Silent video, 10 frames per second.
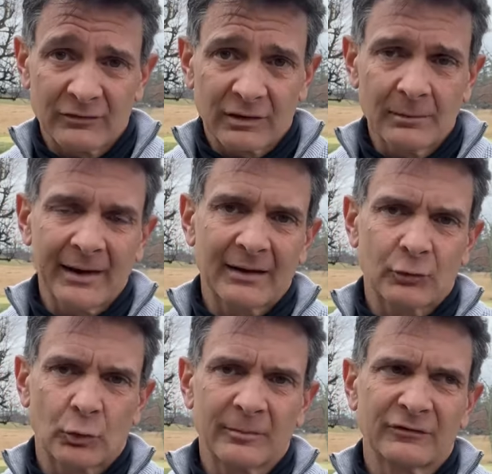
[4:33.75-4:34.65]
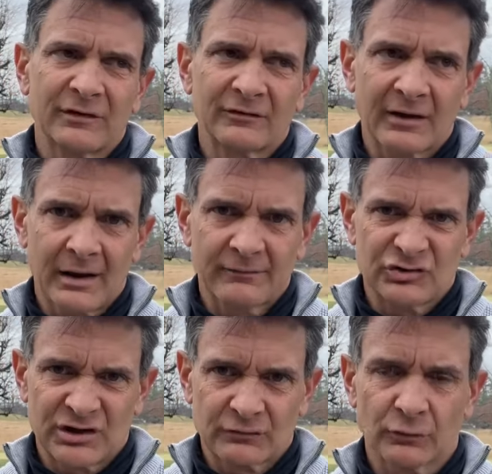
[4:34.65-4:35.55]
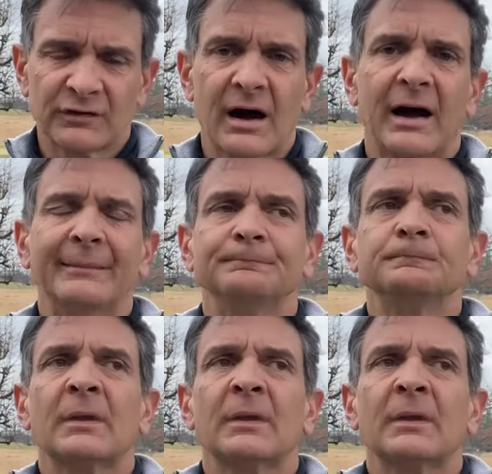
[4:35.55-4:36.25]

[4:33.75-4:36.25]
it's coming out of dormancy, it's kind of a gentle time.